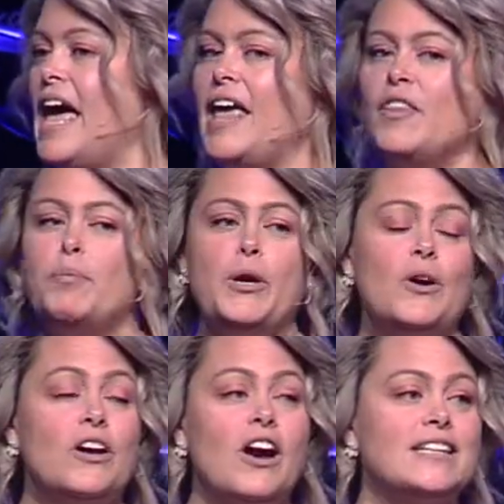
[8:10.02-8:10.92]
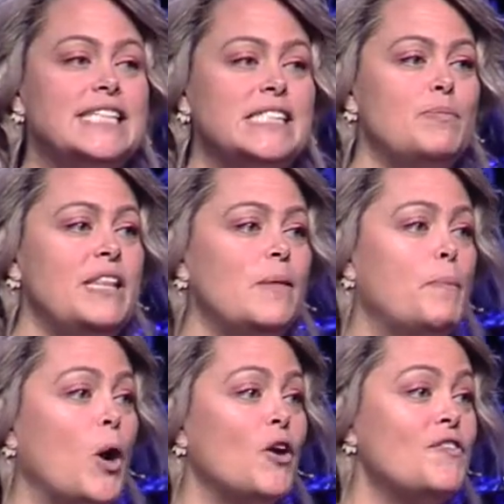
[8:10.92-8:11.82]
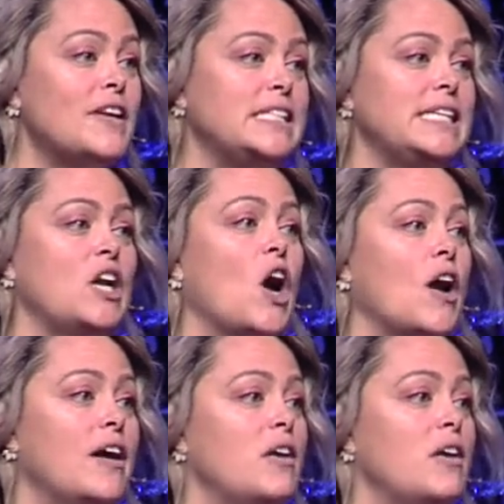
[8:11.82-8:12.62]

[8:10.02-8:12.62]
And the pure in heart doesn't mean the perfect in heart.